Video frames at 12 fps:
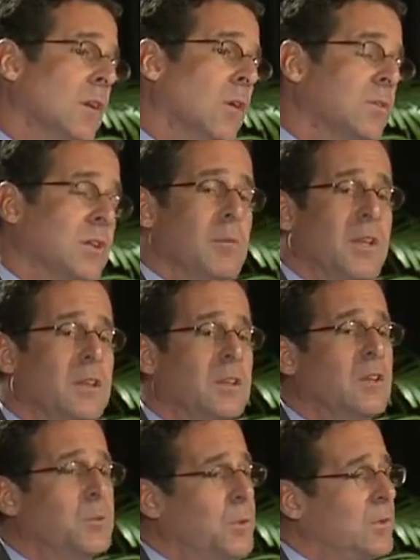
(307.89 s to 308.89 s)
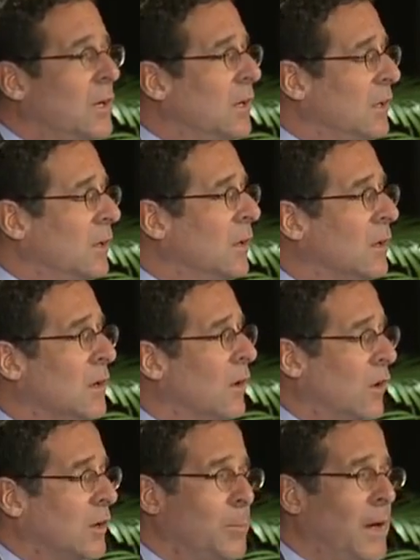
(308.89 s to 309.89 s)
Some of the things presented here
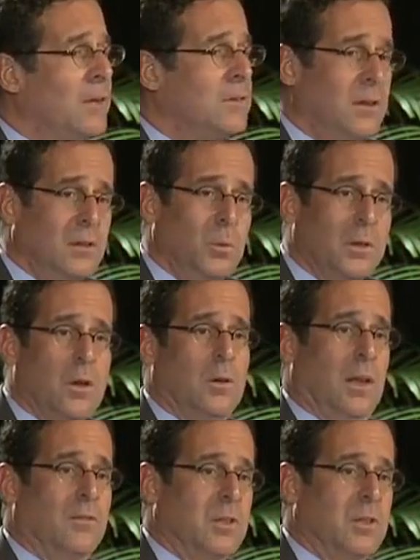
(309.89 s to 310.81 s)
are capacities we don't have.